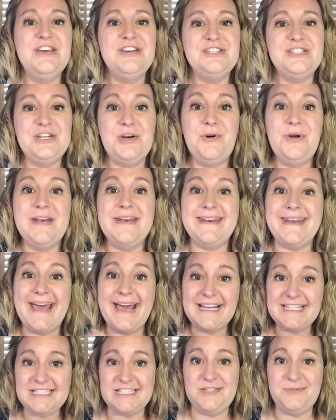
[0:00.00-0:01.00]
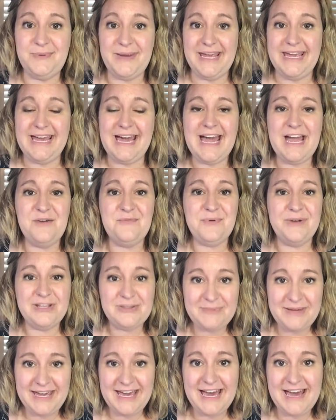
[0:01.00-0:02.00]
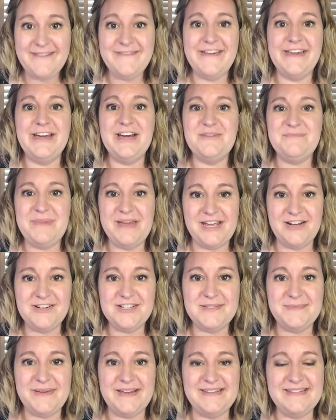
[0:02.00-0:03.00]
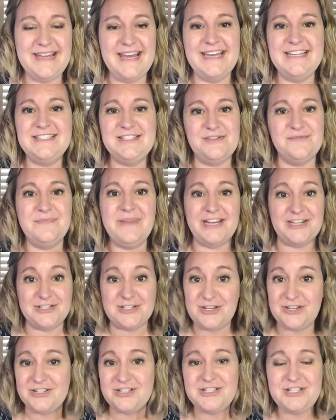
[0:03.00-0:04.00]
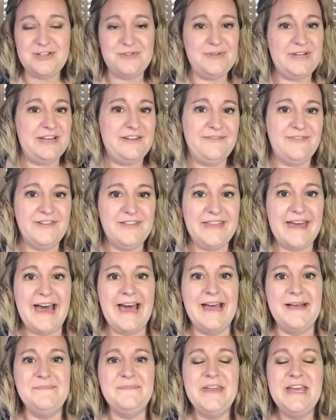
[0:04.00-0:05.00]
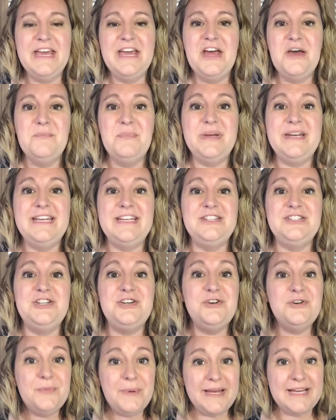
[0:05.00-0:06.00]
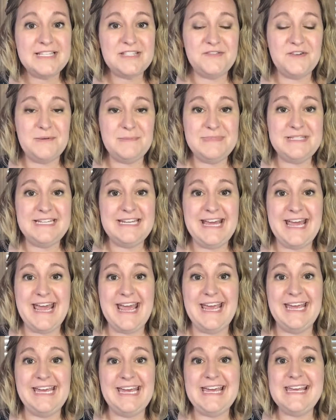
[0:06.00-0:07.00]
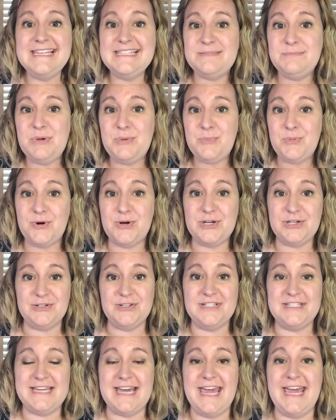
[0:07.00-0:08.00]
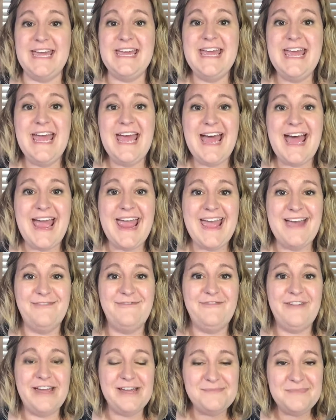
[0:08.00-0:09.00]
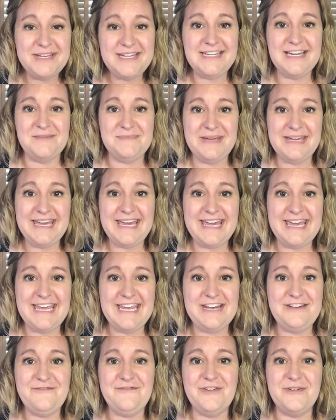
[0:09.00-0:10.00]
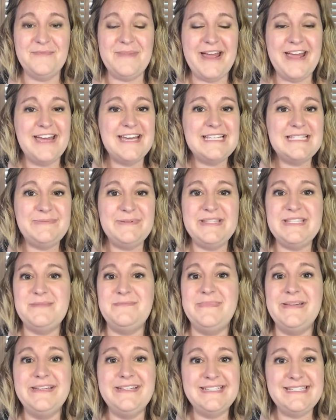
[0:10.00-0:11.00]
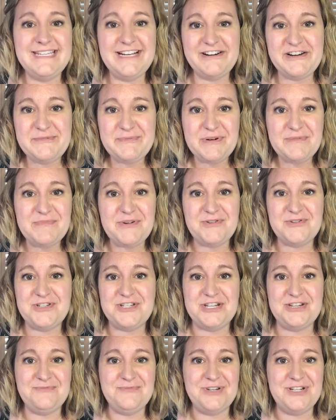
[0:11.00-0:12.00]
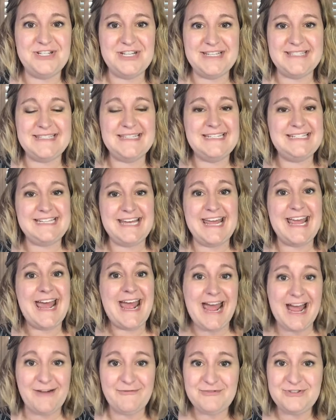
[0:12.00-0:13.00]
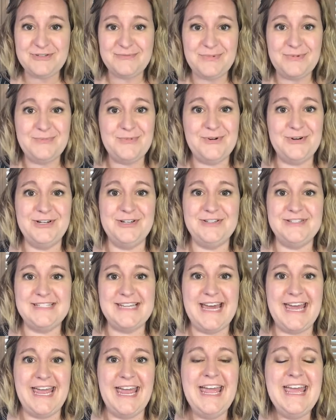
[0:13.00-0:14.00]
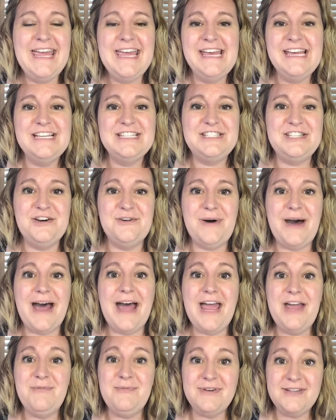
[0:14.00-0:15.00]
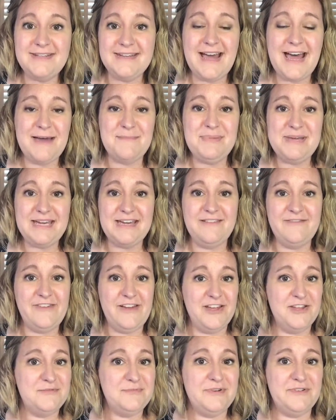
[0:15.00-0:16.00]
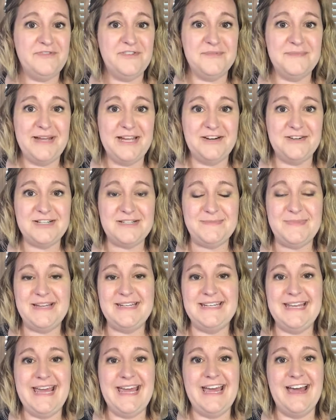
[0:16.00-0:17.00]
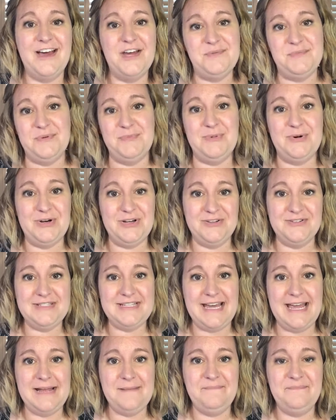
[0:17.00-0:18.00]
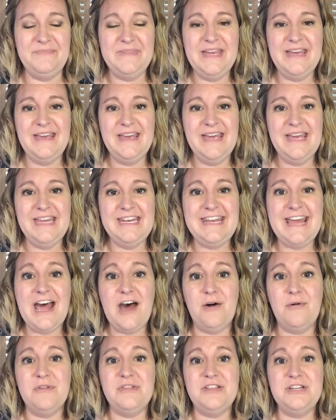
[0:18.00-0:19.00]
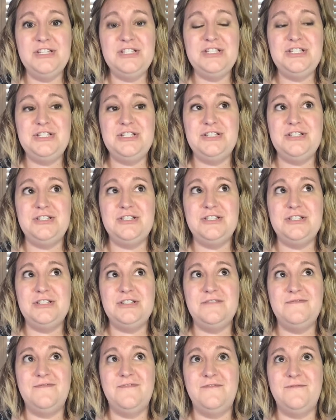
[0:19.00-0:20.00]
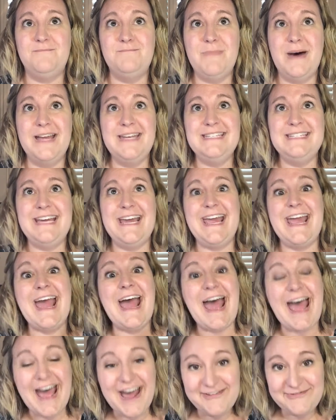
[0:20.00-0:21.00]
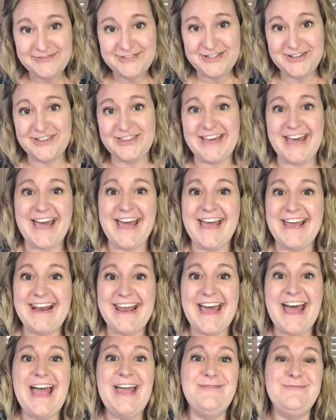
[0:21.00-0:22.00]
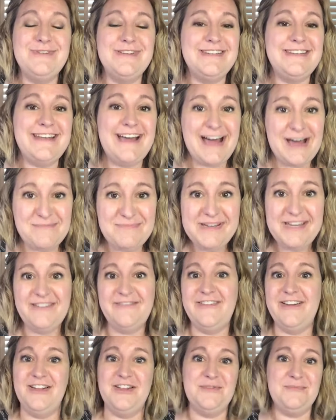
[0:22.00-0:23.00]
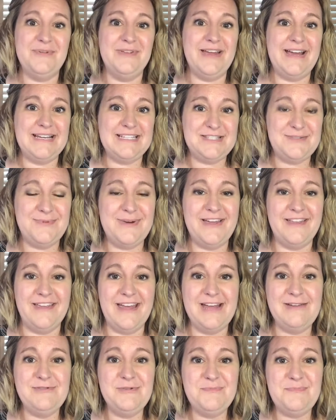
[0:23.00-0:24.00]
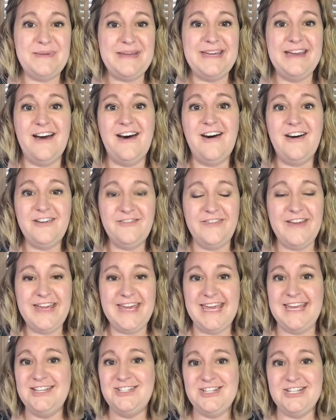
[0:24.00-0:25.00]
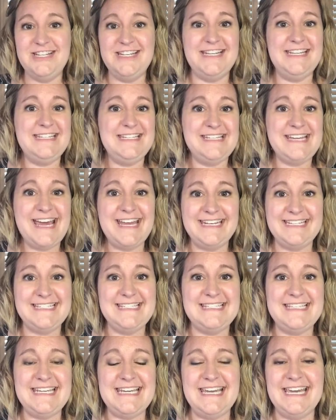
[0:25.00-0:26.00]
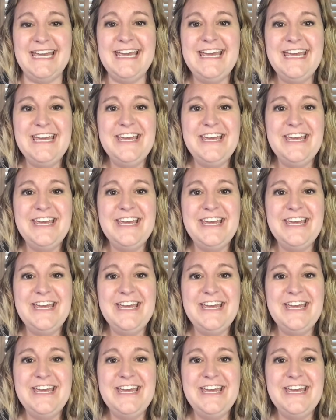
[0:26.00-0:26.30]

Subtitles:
So next week, I will be having a Makers Monday, so make sure to tune in for that. But in 2 weeks from today is Memorial Day. I have family coming in for my husband's military promotion, which is the day after Memorial Day. So I will not be available for Makers Monday on Memorial Day. Now, the Monday after that, I will not be available as well. I will be on vacation in Tennessee.